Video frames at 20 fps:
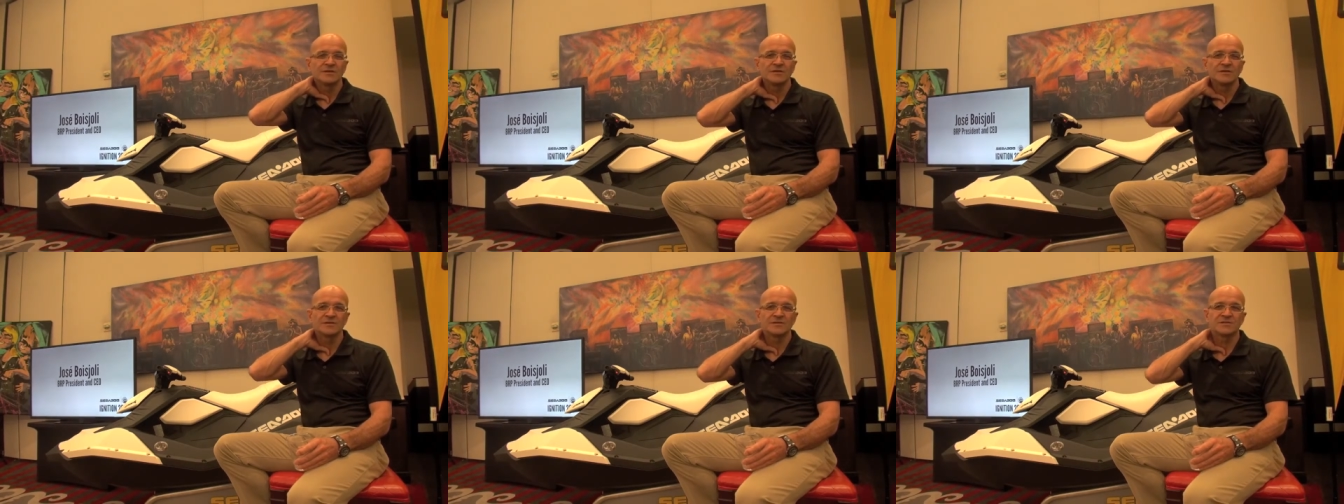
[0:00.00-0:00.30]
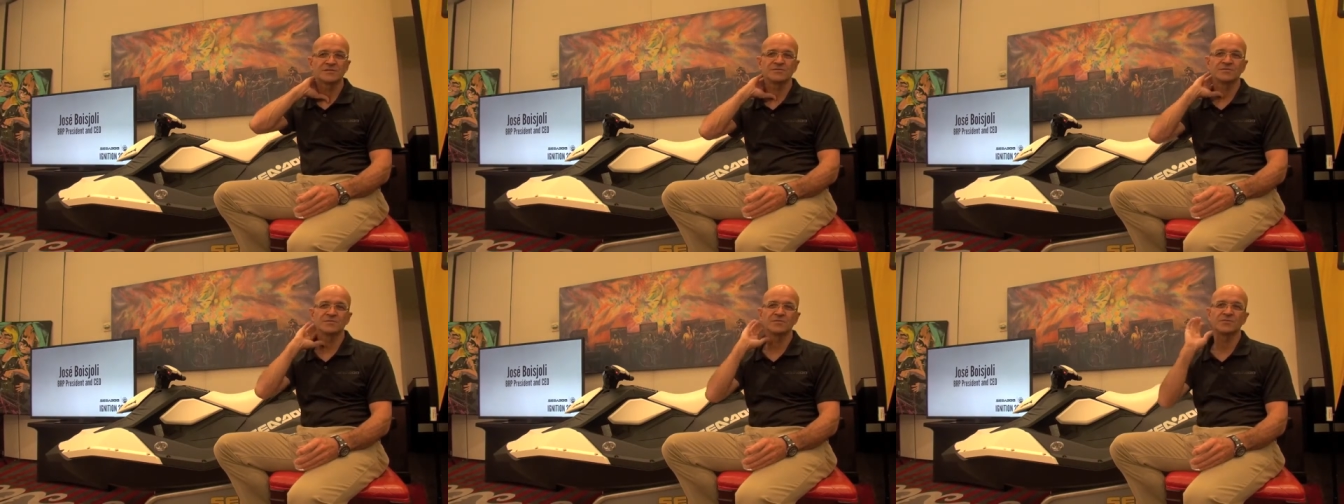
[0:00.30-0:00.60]

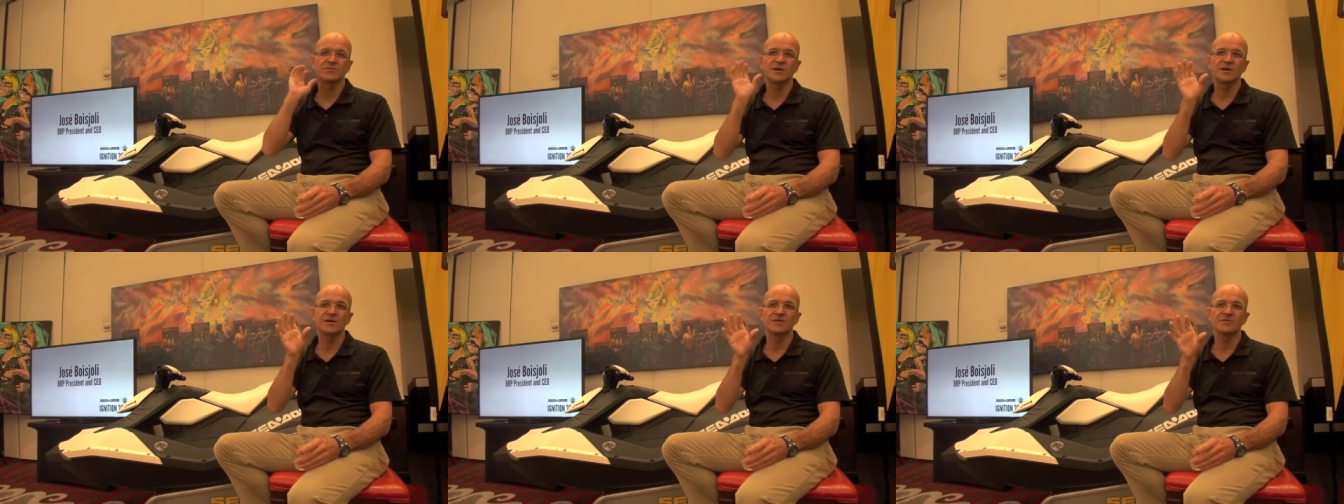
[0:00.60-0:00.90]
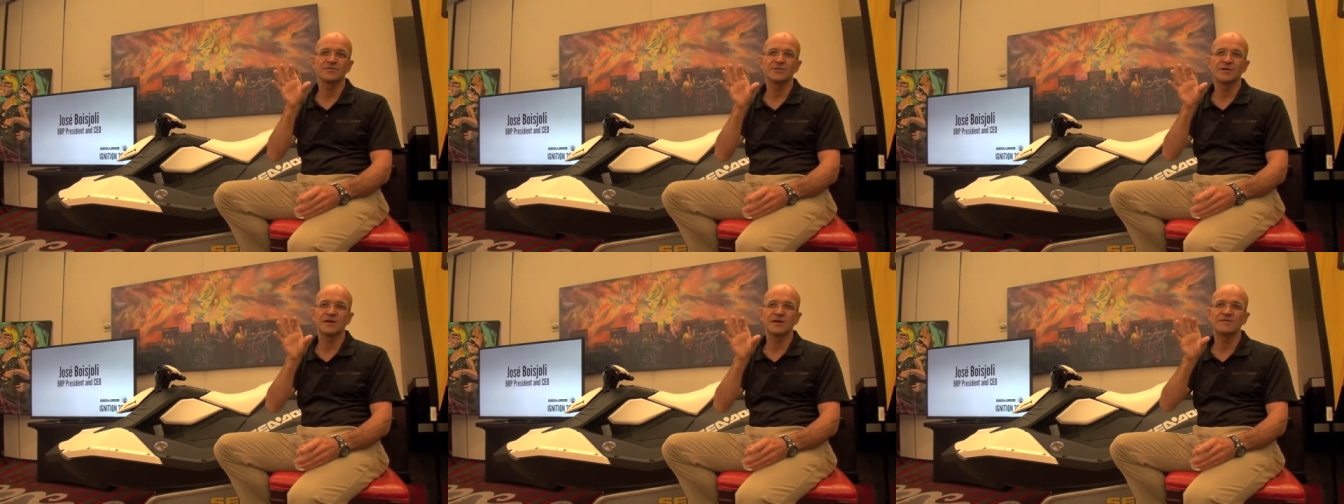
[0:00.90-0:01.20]
is to try
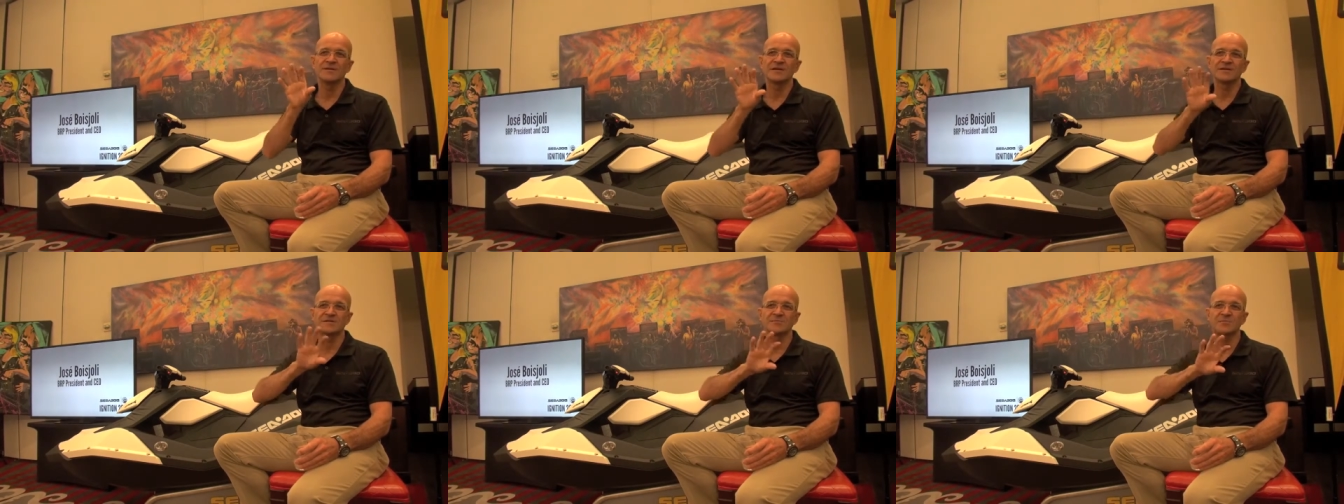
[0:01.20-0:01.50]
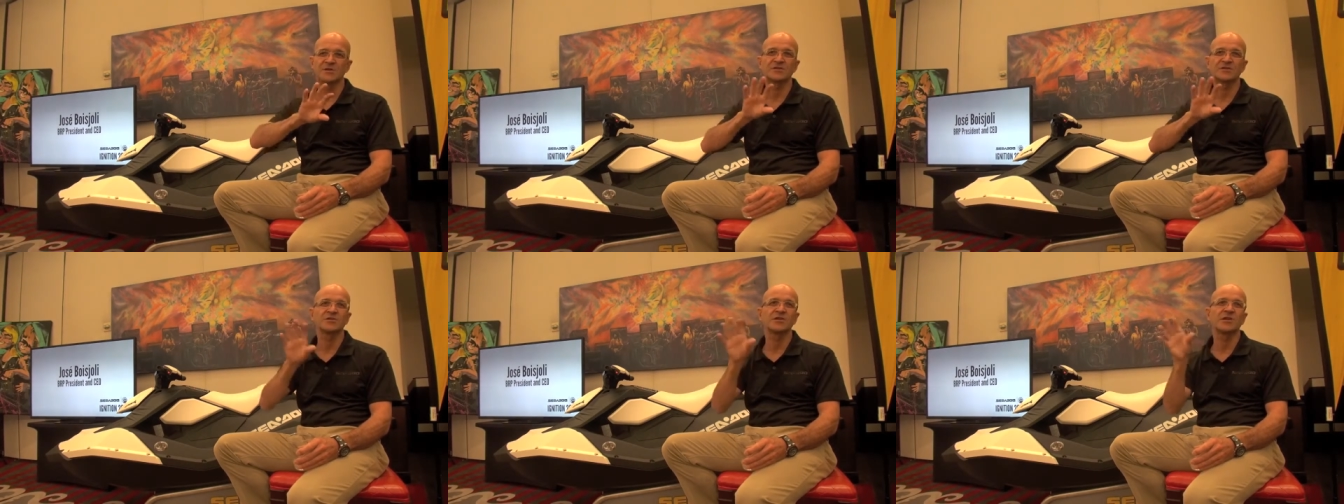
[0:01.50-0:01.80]
to have as
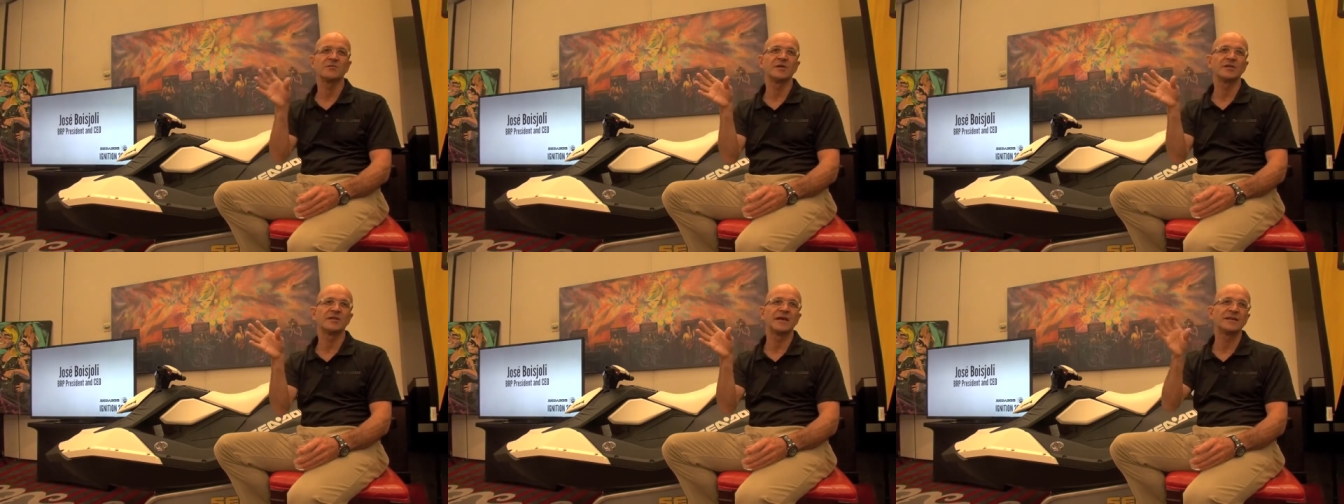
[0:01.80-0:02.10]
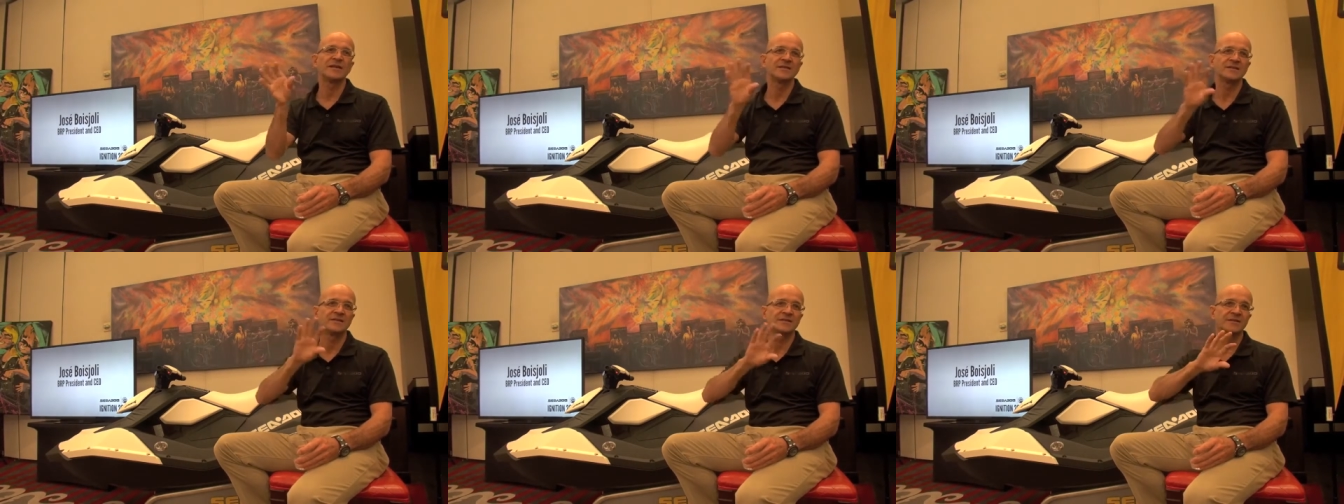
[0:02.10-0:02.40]
much
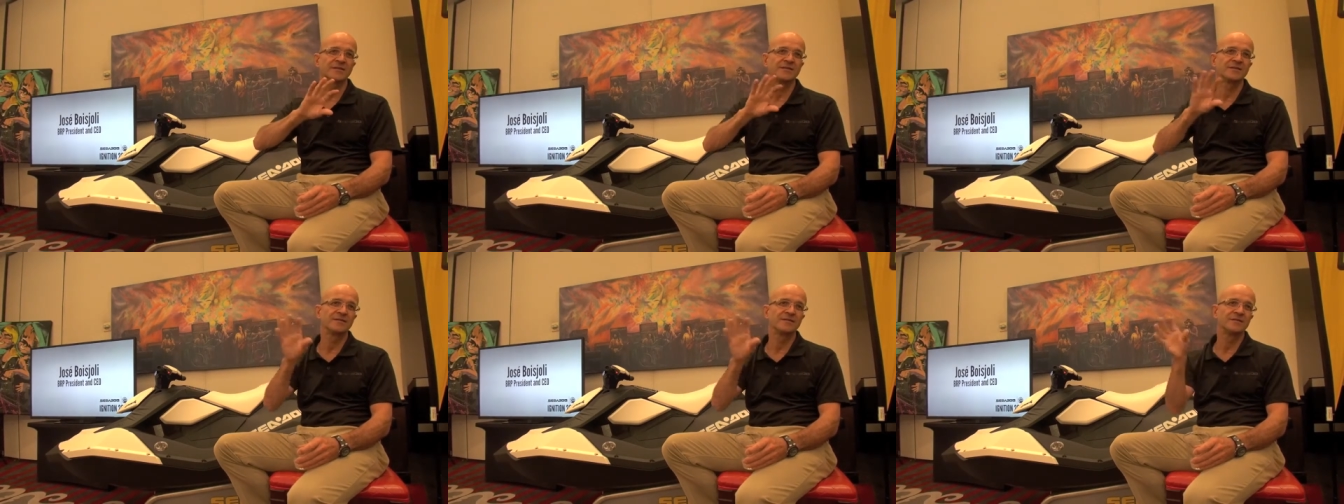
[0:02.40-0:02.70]
commonality